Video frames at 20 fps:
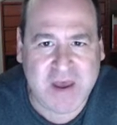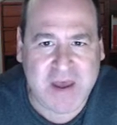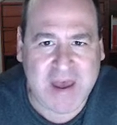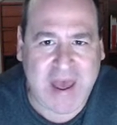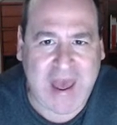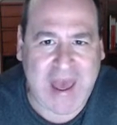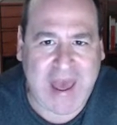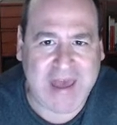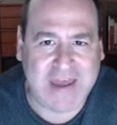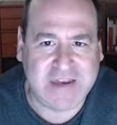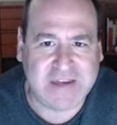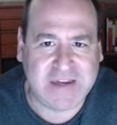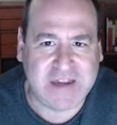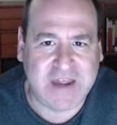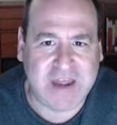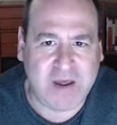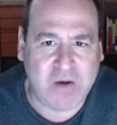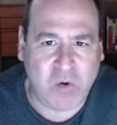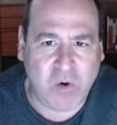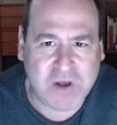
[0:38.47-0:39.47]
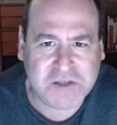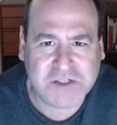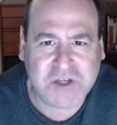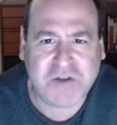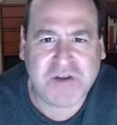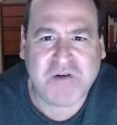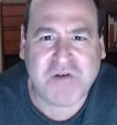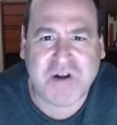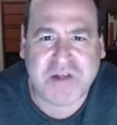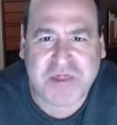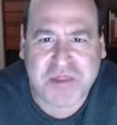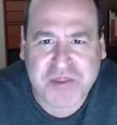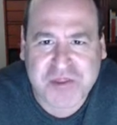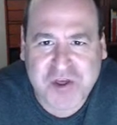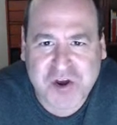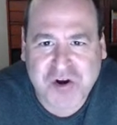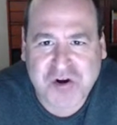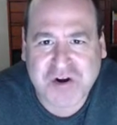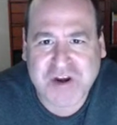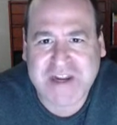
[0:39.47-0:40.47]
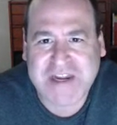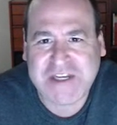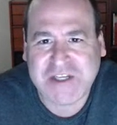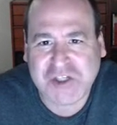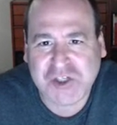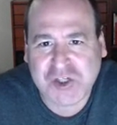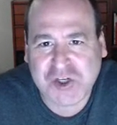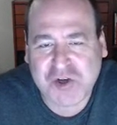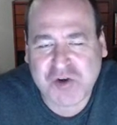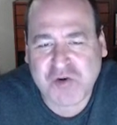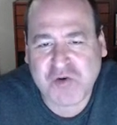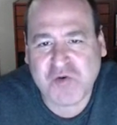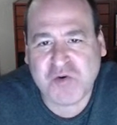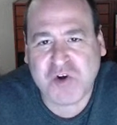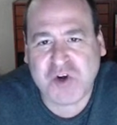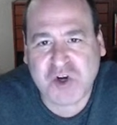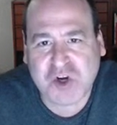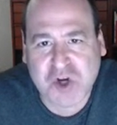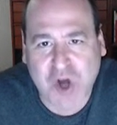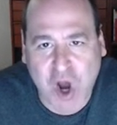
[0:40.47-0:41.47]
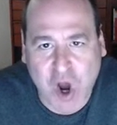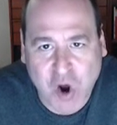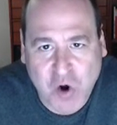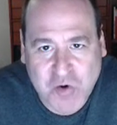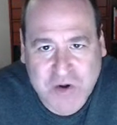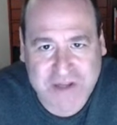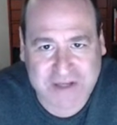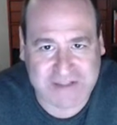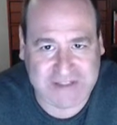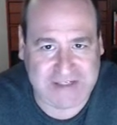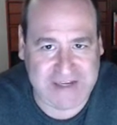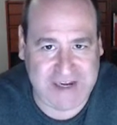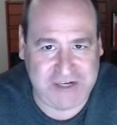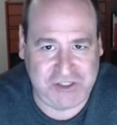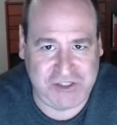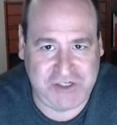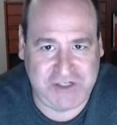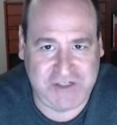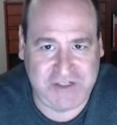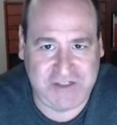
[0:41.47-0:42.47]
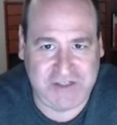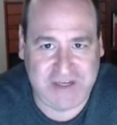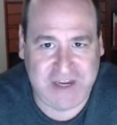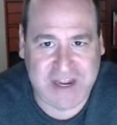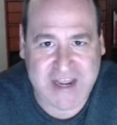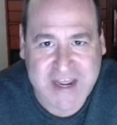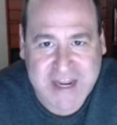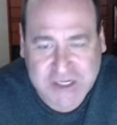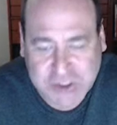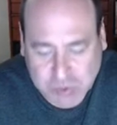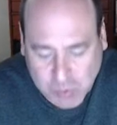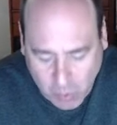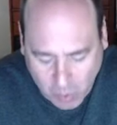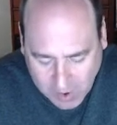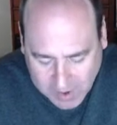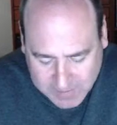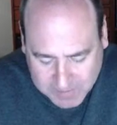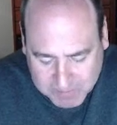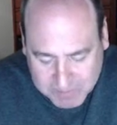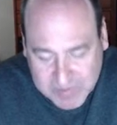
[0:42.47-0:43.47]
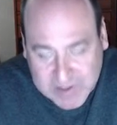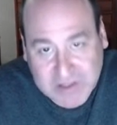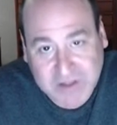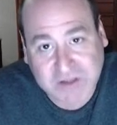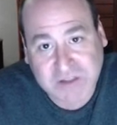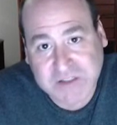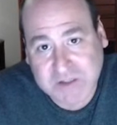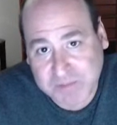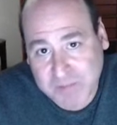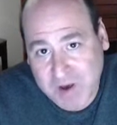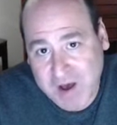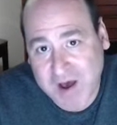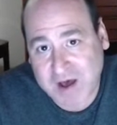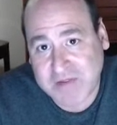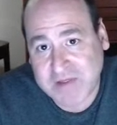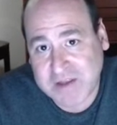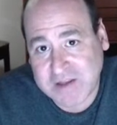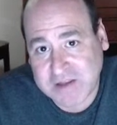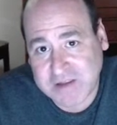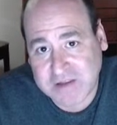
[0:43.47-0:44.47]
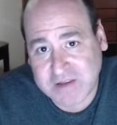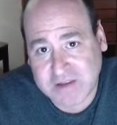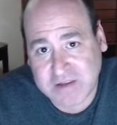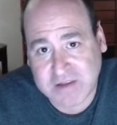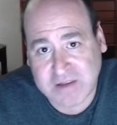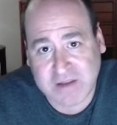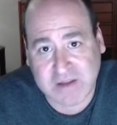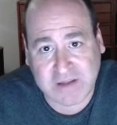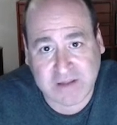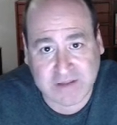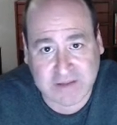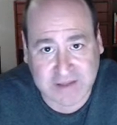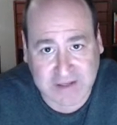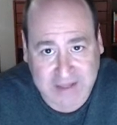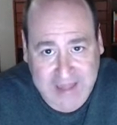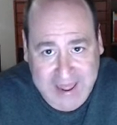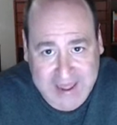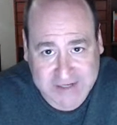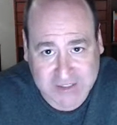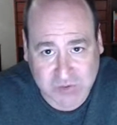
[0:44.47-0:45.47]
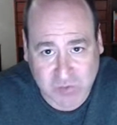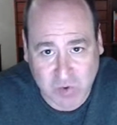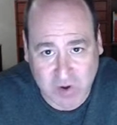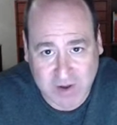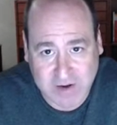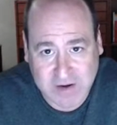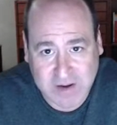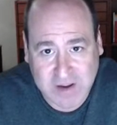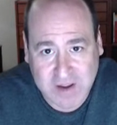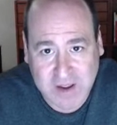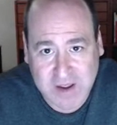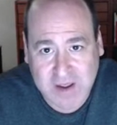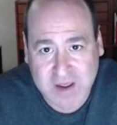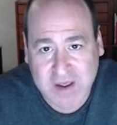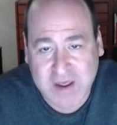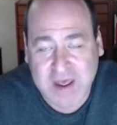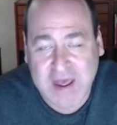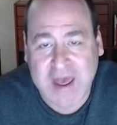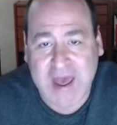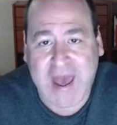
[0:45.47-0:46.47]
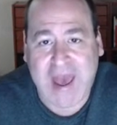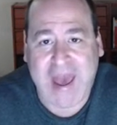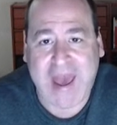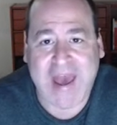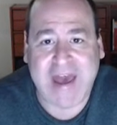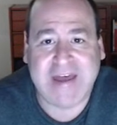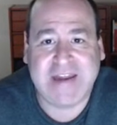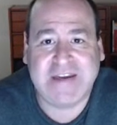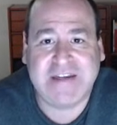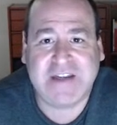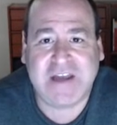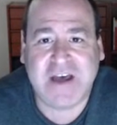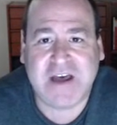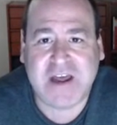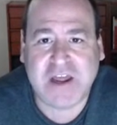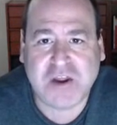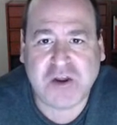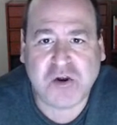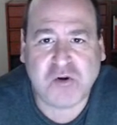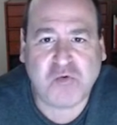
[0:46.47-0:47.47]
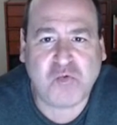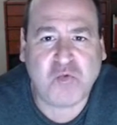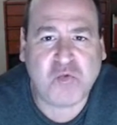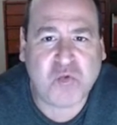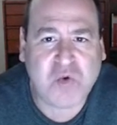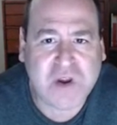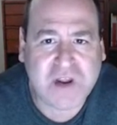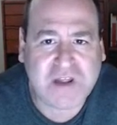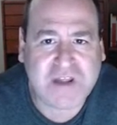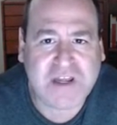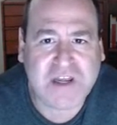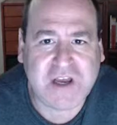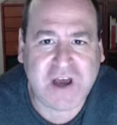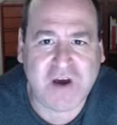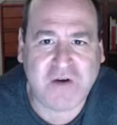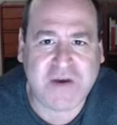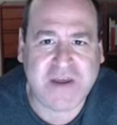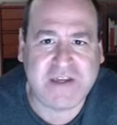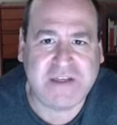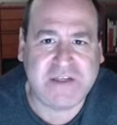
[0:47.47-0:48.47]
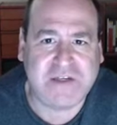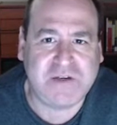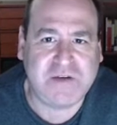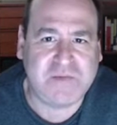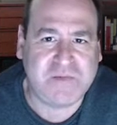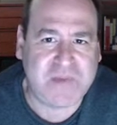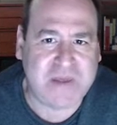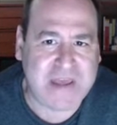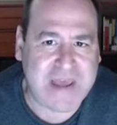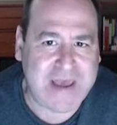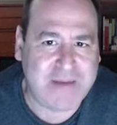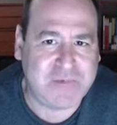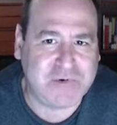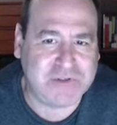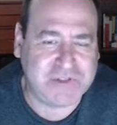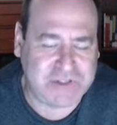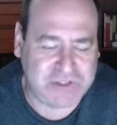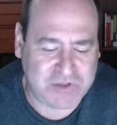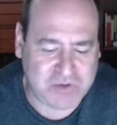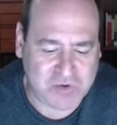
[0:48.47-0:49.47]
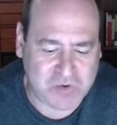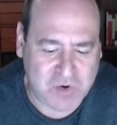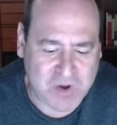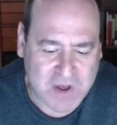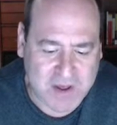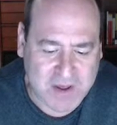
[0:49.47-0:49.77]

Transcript: And also there are 32 coding sessions. Each one builds upon the last one, and you're really going to be able to